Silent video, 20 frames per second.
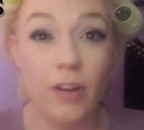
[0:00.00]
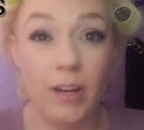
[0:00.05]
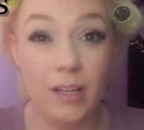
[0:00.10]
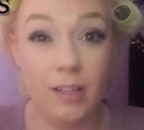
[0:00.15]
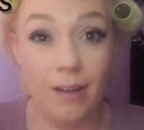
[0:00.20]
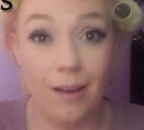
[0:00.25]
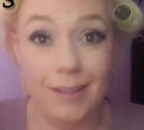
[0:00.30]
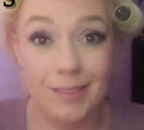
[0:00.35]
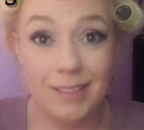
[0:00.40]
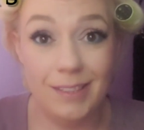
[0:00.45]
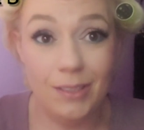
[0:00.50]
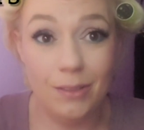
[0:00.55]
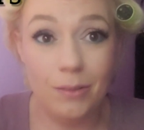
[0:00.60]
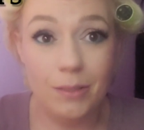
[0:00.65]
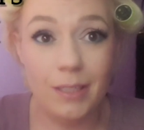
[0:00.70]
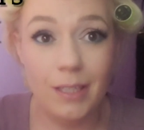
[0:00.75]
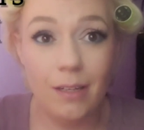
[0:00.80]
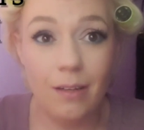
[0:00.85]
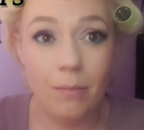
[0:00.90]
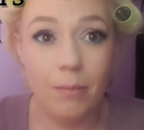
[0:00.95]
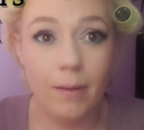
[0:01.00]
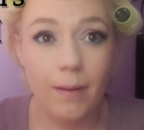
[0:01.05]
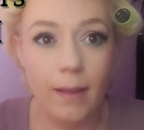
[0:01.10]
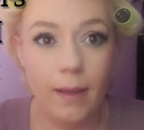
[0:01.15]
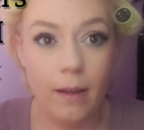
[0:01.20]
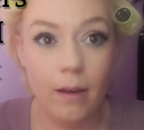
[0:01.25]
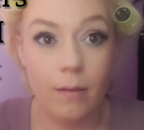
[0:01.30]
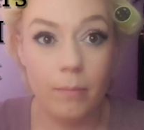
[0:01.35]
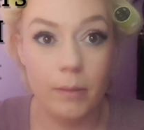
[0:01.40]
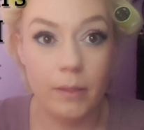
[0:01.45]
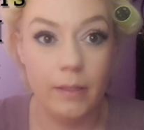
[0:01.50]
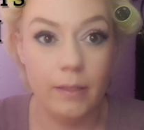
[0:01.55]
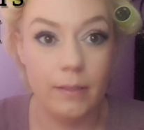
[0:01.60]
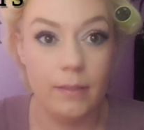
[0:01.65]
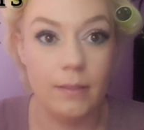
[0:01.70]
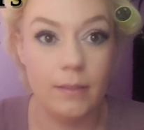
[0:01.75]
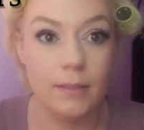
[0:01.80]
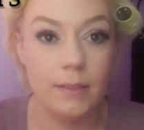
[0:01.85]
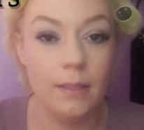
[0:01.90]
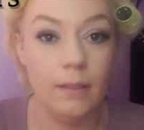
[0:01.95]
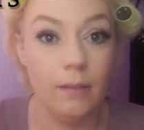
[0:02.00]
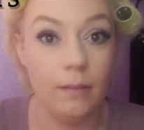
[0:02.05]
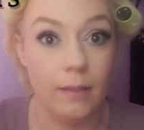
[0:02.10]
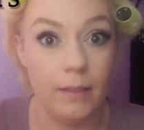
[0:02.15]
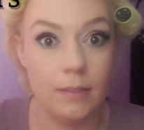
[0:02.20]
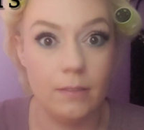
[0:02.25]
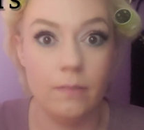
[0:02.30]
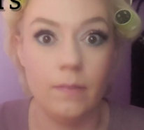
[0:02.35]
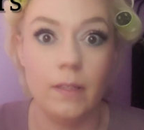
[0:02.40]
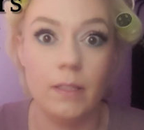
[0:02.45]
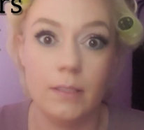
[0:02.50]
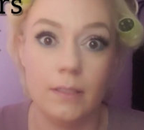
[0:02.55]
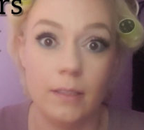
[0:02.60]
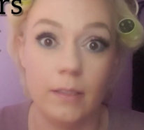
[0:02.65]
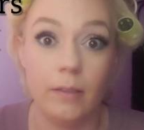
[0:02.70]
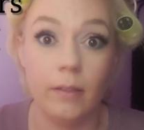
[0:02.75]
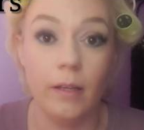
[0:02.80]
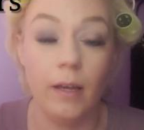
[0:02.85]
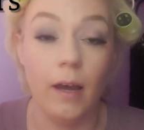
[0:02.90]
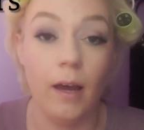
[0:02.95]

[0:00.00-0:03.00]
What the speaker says: not to use heat on my hair because let's face it,